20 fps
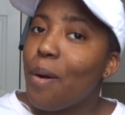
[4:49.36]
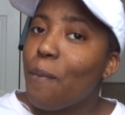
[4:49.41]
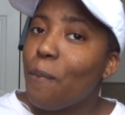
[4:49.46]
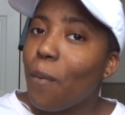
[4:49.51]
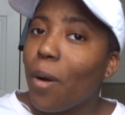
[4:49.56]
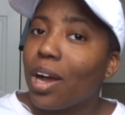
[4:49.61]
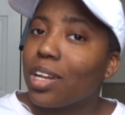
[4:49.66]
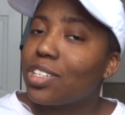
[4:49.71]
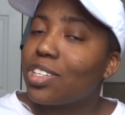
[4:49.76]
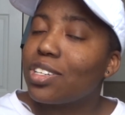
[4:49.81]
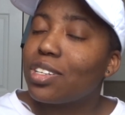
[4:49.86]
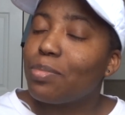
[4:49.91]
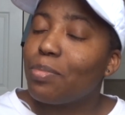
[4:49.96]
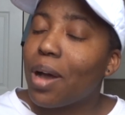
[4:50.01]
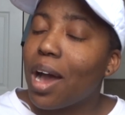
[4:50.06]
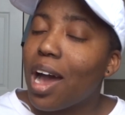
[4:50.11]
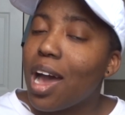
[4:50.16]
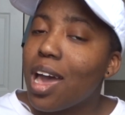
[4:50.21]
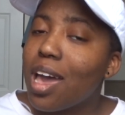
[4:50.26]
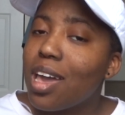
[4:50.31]
watch
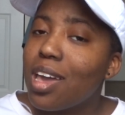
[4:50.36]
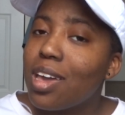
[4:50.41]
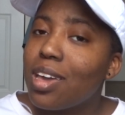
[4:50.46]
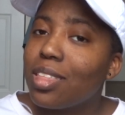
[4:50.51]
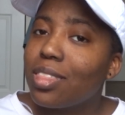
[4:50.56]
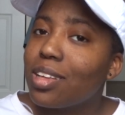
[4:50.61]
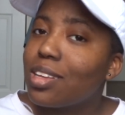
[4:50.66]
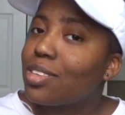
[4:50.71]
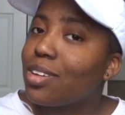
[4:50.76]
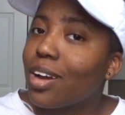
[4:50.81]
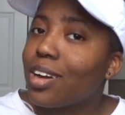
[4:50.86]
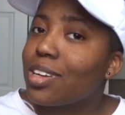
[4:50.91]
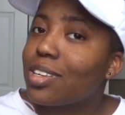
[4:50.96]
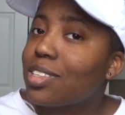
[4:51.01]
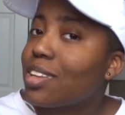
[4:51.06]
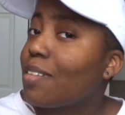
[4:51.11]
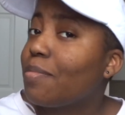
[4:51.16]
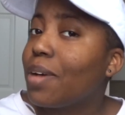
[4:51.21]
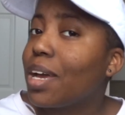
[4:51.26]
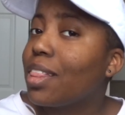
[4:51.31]
my This
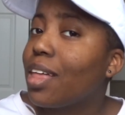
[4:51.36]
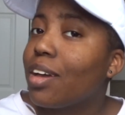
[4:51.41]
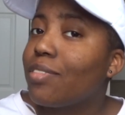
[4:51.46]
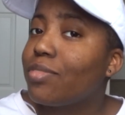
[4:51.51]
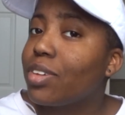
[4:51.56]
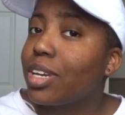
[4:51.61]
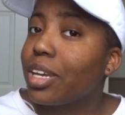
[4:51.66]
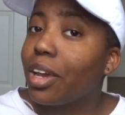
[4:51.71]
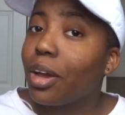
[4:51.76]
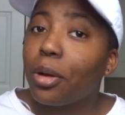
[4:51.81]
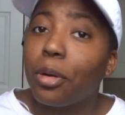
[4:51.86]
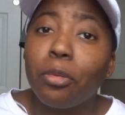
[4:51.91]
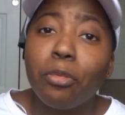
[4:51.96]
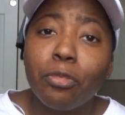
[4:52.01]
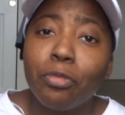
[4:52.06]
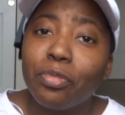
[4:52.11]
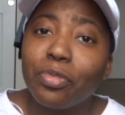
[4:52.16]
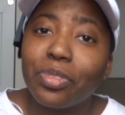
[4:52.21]
Artist Saved My Life video.